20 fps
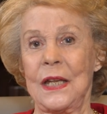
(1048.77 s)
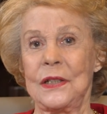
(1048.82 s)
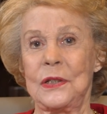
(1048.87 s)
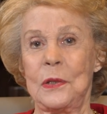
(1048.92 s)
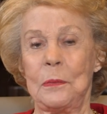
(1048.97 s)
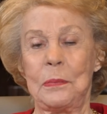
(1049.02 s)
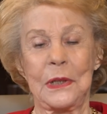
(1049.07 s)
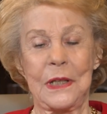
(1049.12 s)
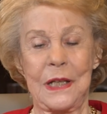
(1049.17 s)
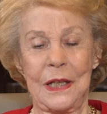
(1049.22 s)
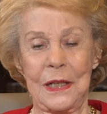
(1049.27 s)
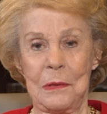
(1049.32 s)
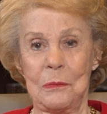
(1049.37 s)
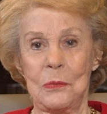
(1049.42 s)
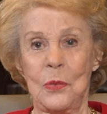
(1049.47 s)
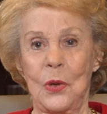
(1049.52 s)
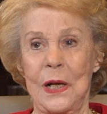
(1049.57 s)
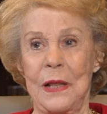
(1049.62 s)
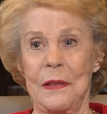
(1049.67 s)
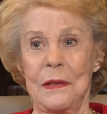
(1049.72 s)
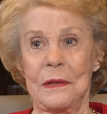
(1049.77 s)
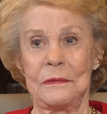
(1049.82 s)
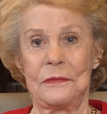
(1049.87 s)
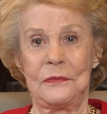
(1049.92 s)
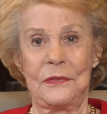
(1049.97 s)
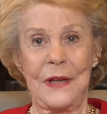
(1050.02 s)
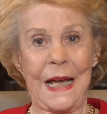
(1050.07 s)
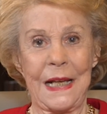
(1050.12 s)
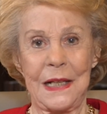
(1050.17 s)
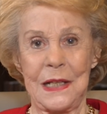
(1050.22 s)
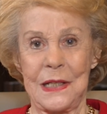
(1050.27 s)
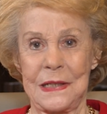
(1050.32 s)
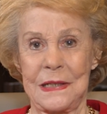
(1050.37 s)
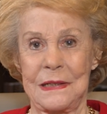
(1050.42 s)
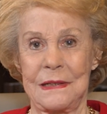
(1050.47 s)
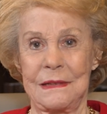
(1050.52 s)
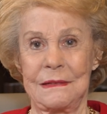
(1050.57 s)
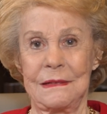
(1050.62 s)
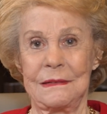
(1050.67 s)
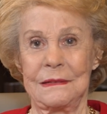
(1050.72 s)
to become one of the
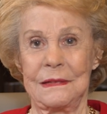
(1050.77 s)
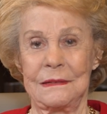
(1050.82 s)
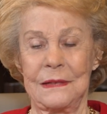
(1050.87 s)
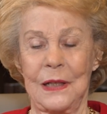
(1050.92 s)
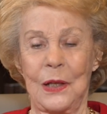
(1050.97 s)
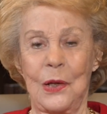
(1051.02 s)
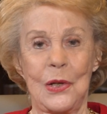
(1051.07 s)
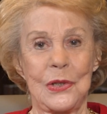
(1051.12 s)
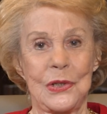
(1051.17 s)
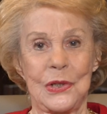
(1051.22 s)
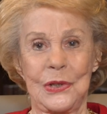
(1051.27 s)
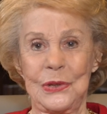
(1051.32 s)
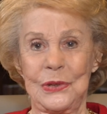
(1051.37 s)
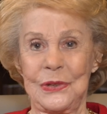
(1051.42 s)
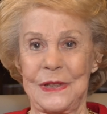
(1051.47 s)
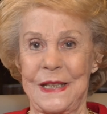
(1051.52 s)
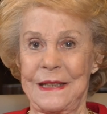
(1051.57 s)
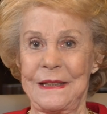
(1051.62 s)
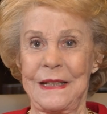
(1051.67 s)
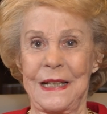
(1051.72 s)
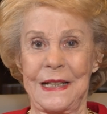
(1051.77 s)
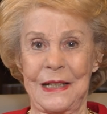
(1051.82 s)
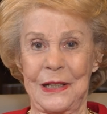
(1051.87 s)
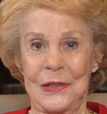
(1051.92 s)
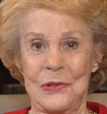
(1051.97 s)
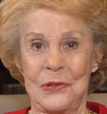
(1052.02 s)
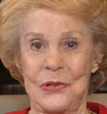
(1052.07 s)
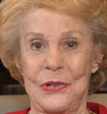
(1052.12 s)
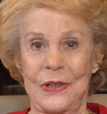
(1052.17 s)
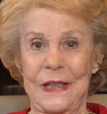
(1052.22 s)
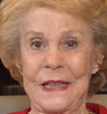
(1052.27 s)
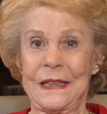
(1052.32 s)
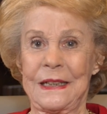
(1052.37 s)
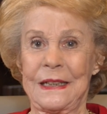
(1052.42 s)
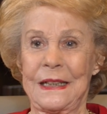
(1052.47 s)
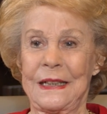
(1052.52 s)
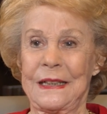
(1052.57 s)
finest law schools in the country.